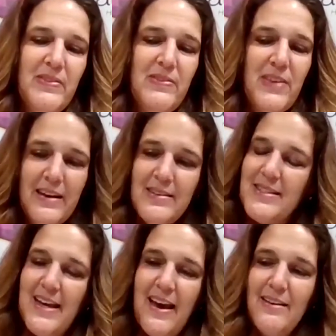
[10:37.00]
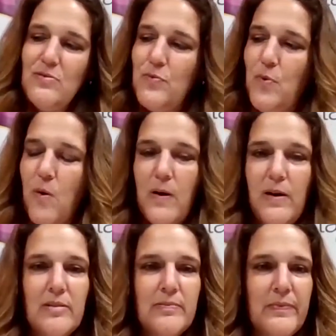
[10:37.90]
Thanks, Dad,
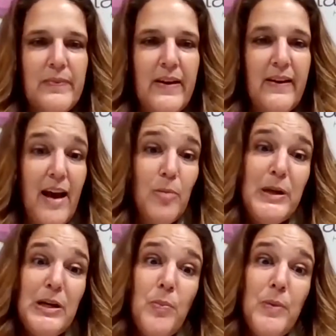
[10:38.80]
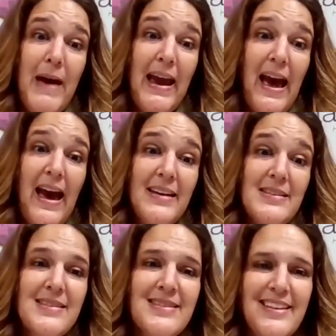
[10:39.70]
for helping open my
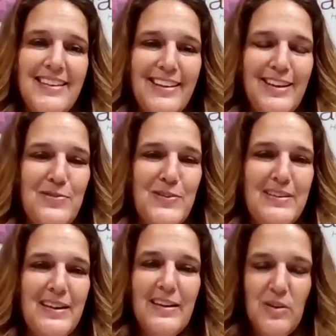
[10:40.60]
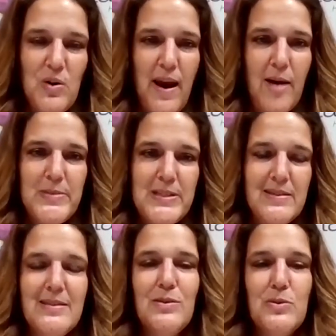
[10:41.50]
eyes, even in your
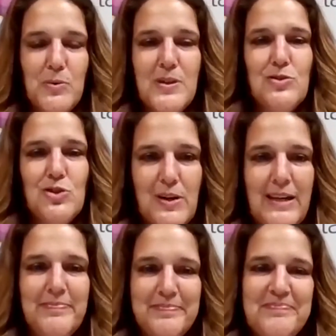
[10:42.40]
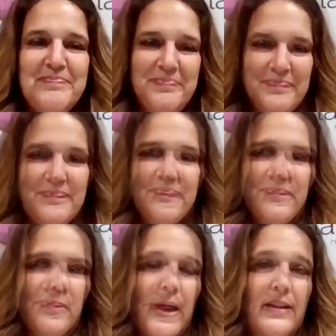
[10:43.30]
absence and through this journey.
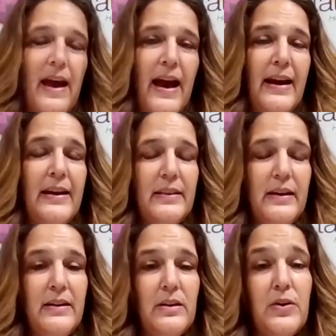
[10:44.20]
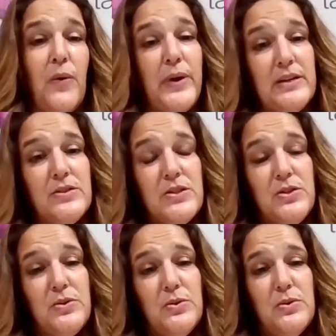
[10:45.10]
Well, I think going
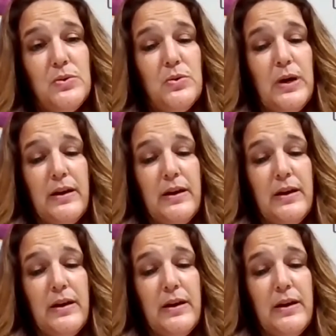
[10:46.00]
to